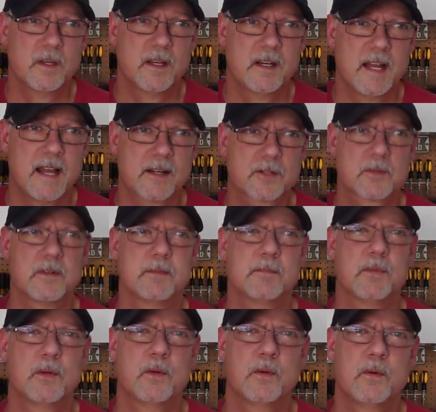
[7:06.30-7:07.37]
We had actually
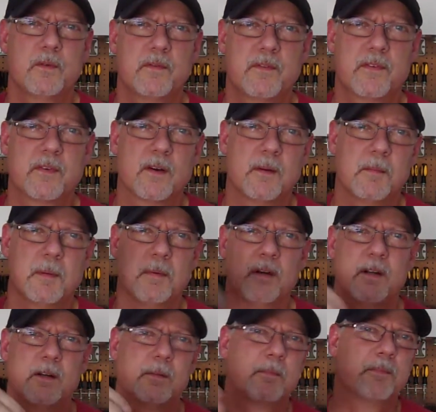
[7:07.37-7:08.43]
moved from a
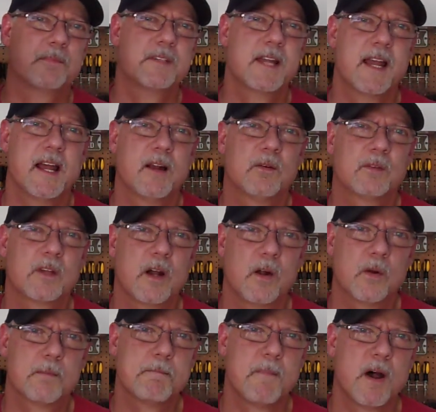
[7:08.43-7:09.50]
little town
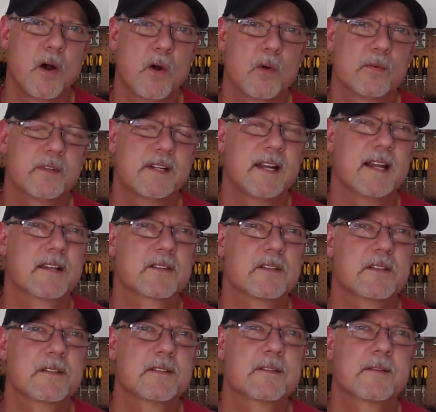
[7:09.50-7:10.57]
called Maud,
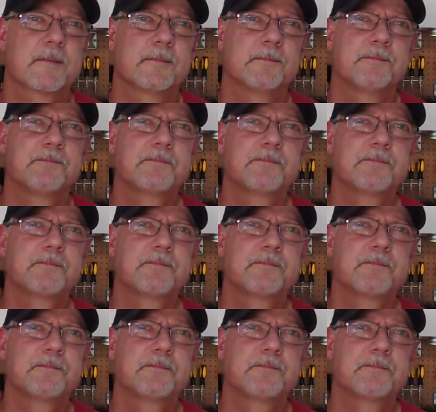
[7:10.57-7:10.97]
Texas.